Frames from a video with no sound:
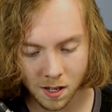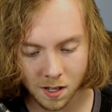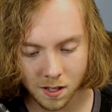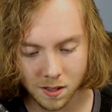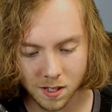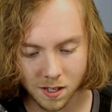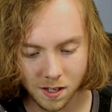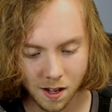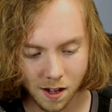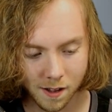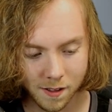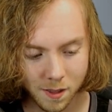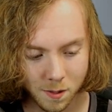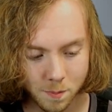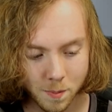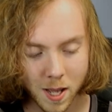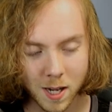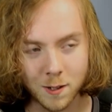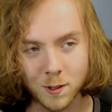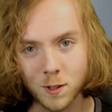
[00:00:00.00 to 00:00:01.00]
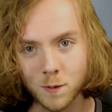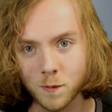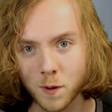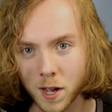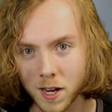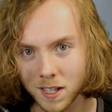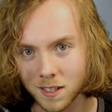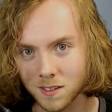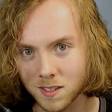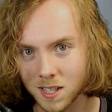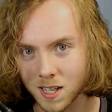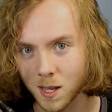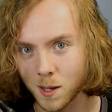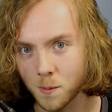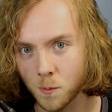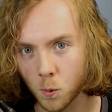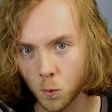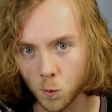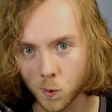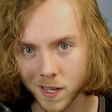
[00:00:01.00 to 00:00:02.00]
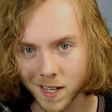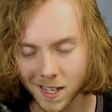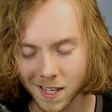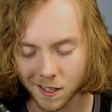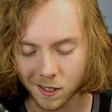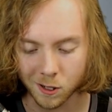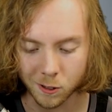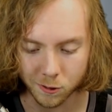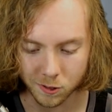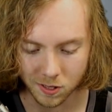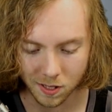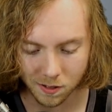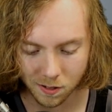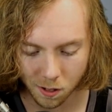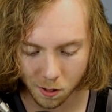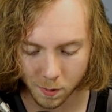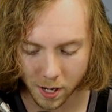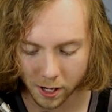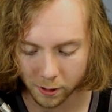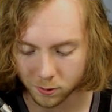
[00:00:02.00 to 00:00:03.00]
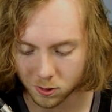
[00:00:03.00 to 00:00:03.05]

the meta-defining team when Itku did come out.